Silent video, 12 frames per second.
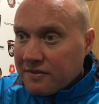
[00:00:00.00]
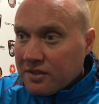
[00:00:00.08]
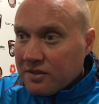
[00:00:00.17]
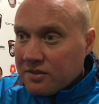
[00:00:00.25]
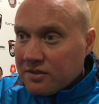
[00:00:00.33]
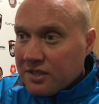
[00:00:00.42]

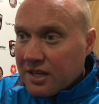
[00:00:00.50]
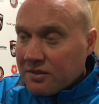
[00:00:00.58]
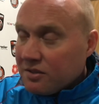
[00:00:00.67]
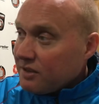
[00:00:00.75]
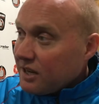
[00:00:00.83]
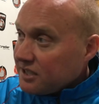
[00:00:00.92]
to
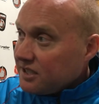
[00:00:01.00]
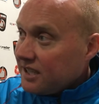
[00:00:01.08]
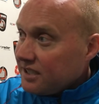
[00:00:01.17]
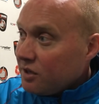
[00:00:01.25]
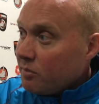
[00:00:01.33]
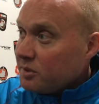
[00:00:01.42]

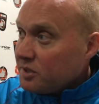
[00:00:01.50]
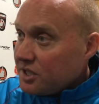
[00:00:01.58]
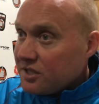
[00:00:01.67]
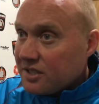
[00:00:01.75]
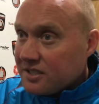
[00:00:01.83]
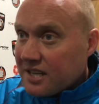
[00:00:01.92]
congratulate the
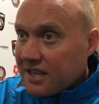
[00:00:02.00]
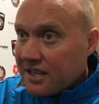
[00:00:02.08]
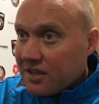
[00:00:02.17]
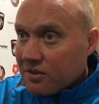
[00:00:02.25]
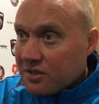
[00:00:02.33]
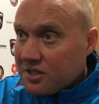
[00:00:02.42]
opposition and
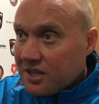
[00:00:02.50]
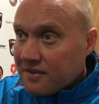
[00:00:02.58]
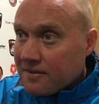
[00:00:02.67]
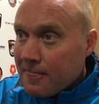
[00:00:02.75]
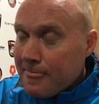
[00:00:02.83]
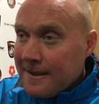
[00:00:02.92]
take it on the
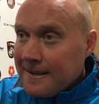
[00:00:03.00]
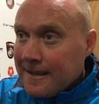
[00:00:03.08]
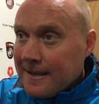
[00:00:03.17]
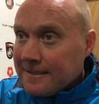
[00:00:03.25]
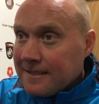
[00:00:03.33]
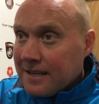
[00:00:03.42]
chin.
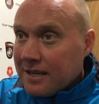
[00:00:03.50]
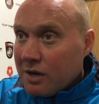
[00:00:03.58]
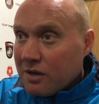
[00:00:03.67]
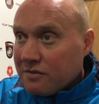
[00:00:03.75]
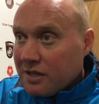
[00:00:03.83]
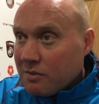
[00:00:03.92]
And
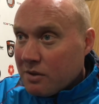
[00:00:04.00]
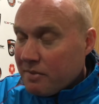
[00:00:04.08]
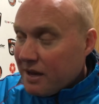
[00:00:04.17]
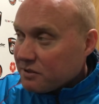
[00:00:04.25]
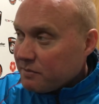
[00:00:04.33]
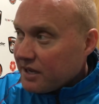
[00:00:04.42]
hopefully we'll
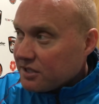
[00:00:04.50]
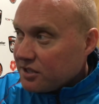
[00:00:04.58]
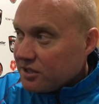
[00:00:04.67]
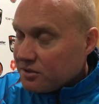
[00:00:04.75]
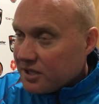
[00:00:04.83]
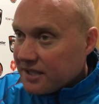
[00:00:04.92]
bounce back
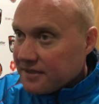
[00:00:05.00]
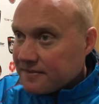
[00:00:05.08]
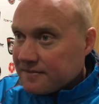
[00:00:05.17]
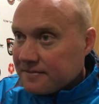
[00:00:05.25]
Tuesday.